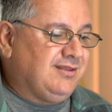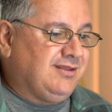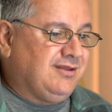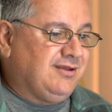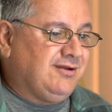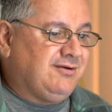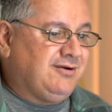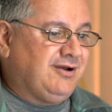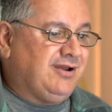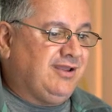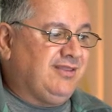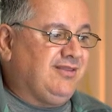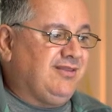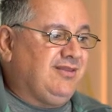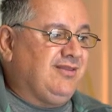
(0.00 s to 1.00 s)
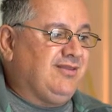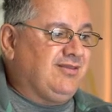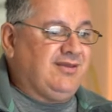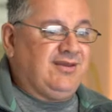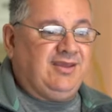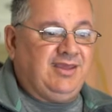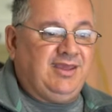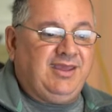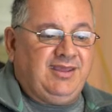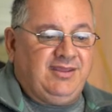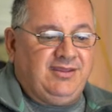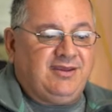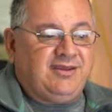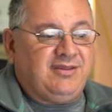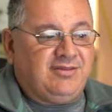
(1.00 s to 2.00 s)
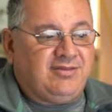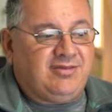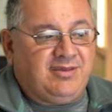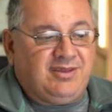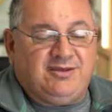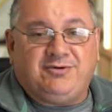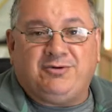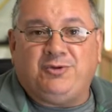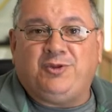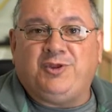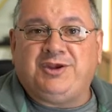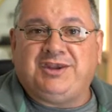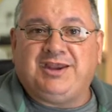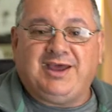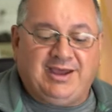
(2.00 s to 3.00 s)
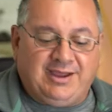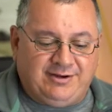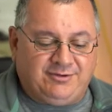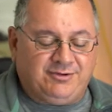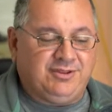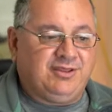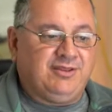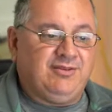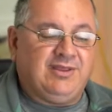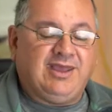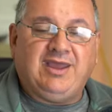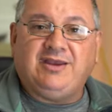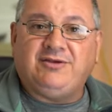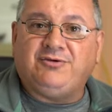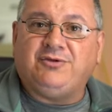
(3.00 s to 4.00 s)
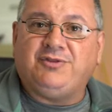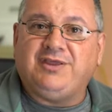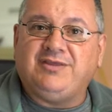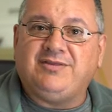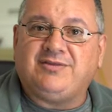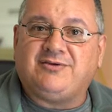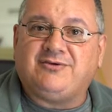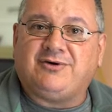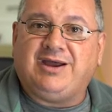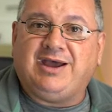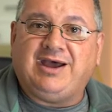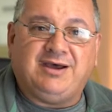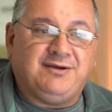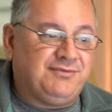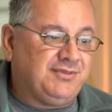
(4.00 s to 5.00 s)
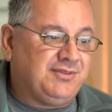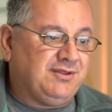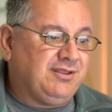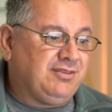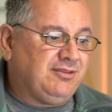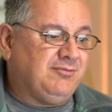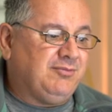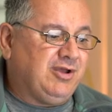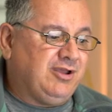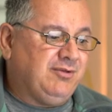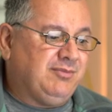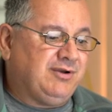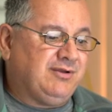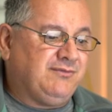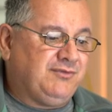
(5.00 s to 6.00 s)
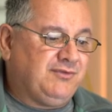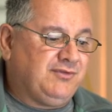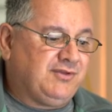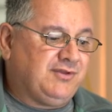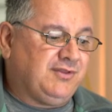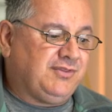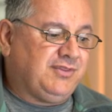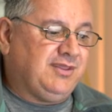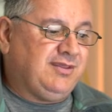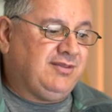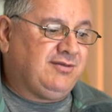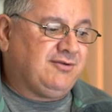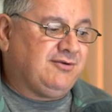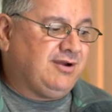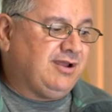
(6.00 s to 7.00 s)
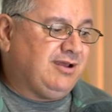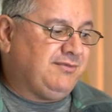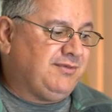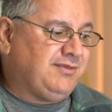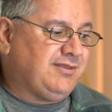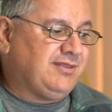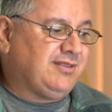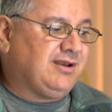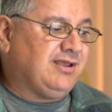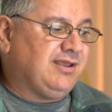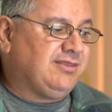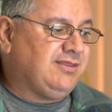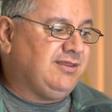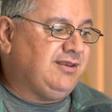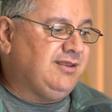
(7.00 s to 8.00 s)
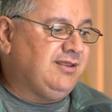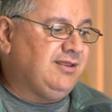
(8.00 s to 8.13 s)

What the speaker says: Alright, so here you can see all the data, or you can add all these graphs. So at the moment I've just got these graphs selected.